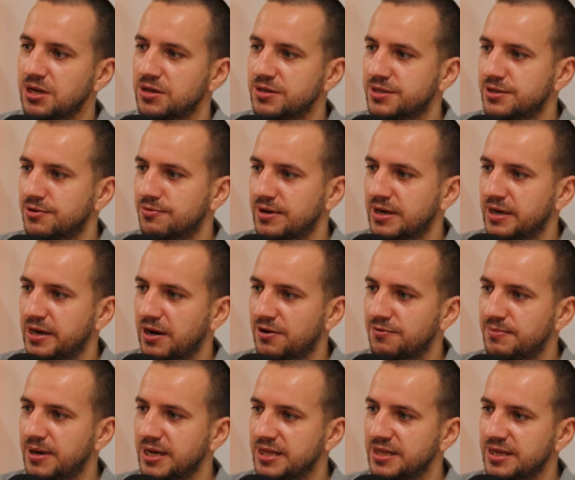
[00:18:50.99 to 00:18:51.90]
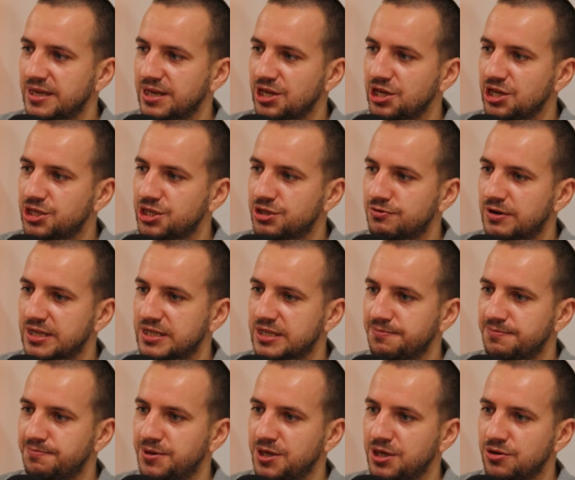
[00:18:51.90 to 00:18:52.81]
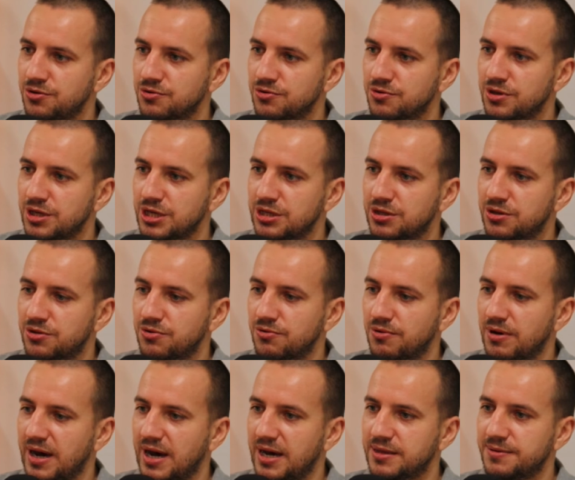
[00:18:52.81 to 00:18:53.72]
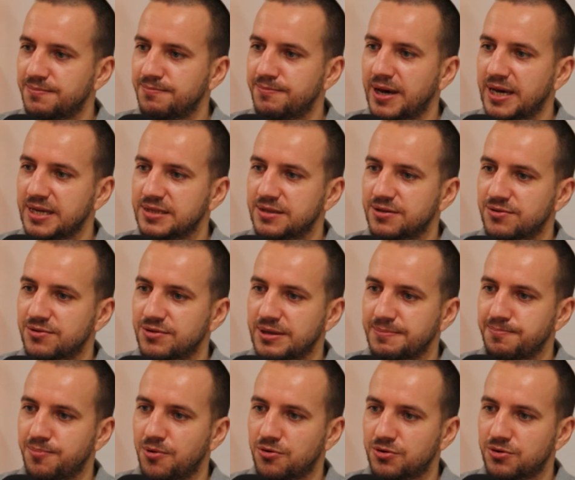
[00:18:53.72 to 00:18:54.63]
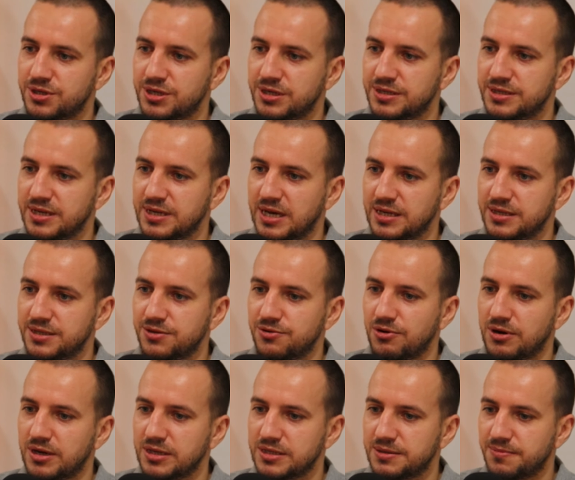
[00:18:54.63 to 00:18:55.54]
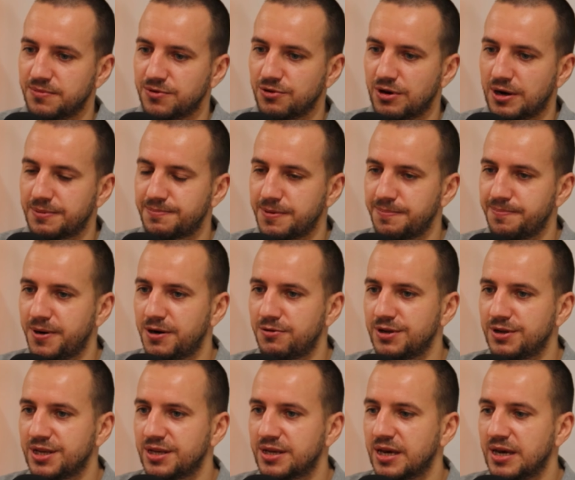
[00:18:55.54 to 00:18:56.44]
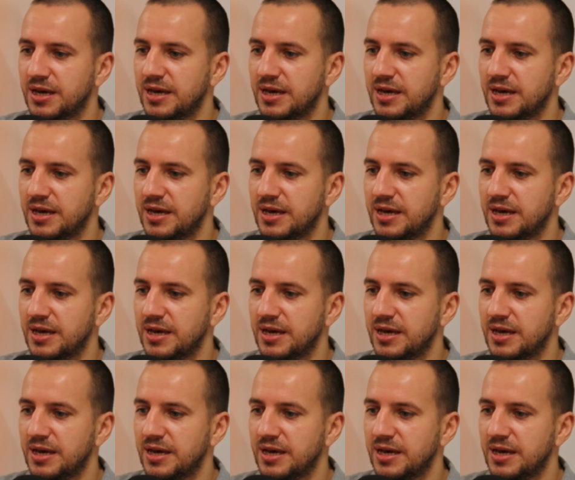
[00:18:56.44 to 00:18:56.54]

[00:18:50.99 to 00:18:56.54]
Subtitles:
So how many each recipe you need to add based on the portion size you are preparing,